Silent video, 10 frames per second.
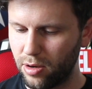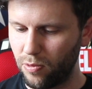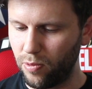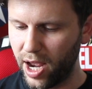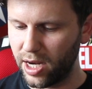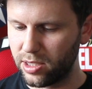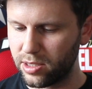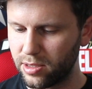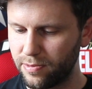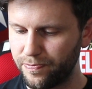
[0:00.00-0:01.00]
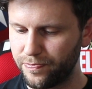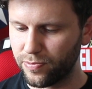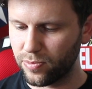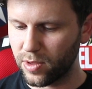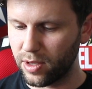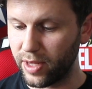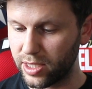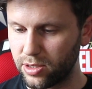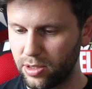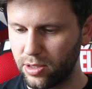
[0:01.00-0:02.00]
Reds,
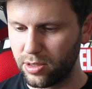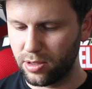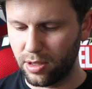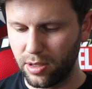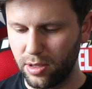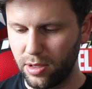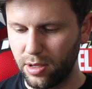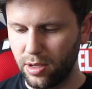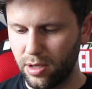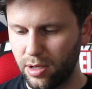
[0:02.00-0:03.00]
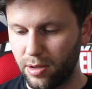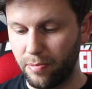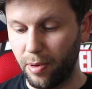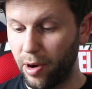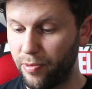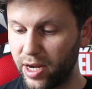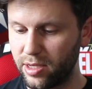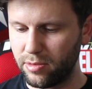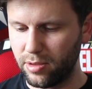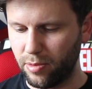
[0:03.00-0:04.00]
that's good. But my red,
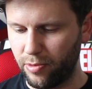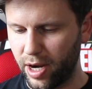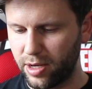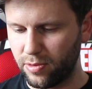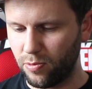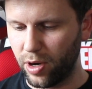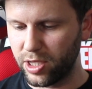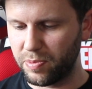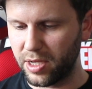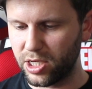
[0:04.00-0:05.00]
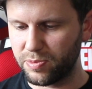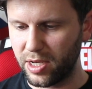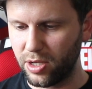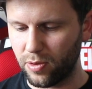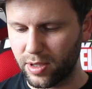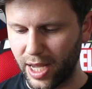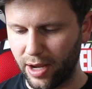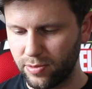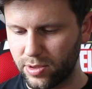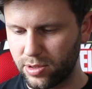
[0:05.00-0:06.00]
no, my red, one's been just been knocked
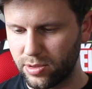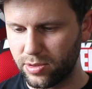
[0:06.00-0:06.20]
out.